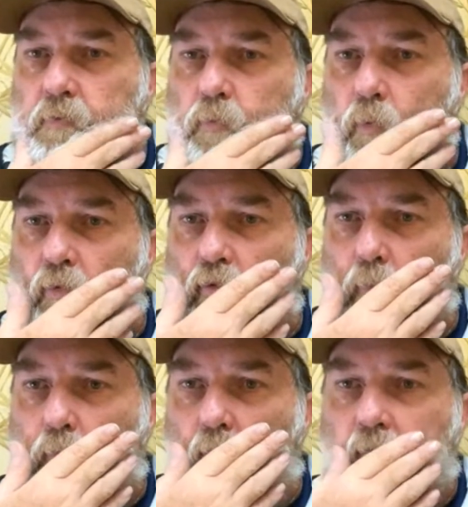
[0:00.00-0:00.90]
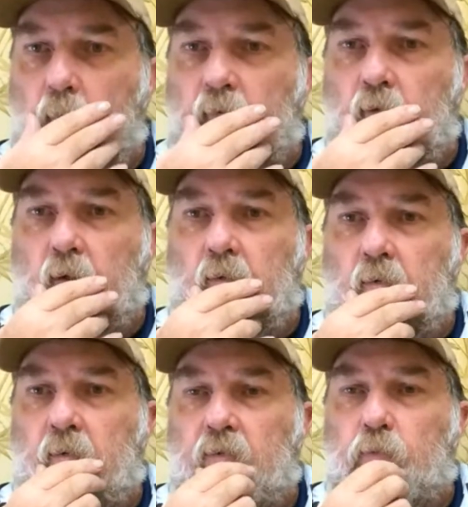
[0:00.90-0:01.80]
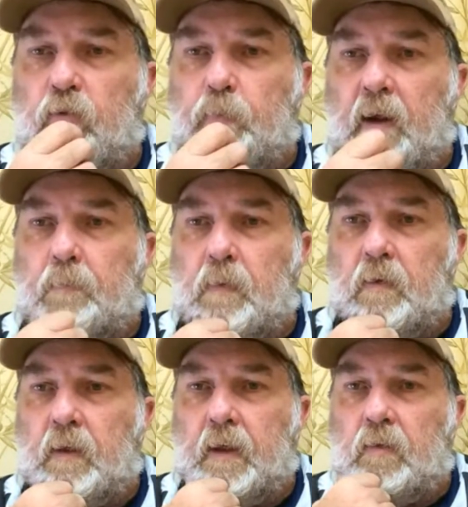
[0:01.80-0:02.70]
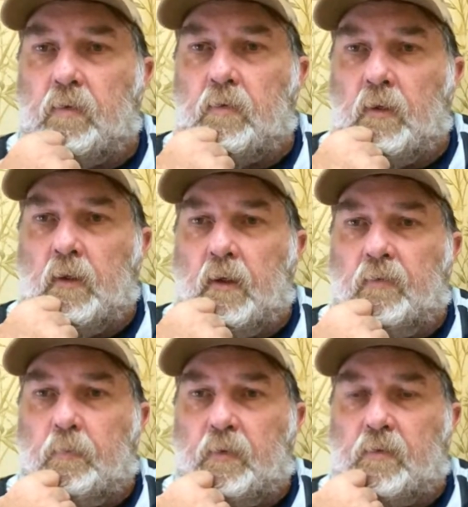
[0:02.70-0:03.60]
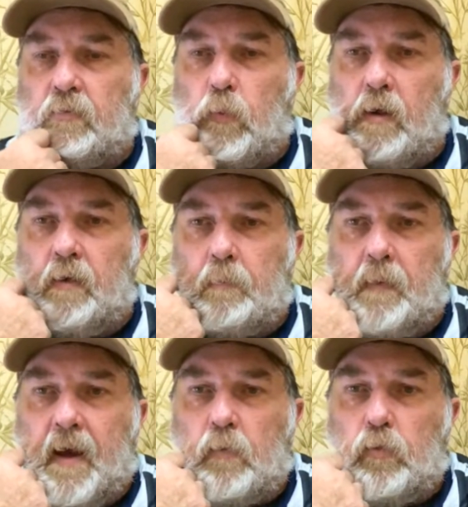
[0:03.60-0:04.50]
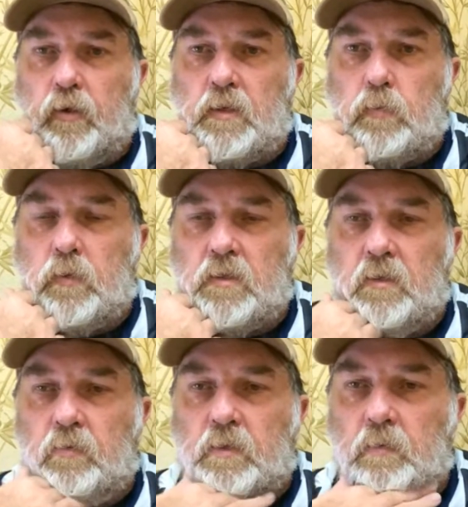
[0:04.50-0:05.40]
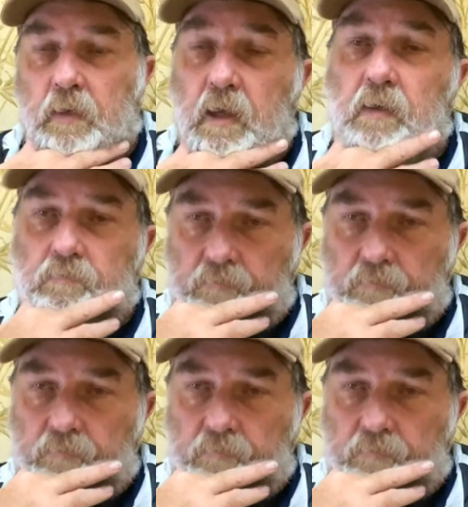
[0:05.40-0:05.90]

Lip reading: with short balls was not disrespect, but England, Jimmy swearing bad words was yeah.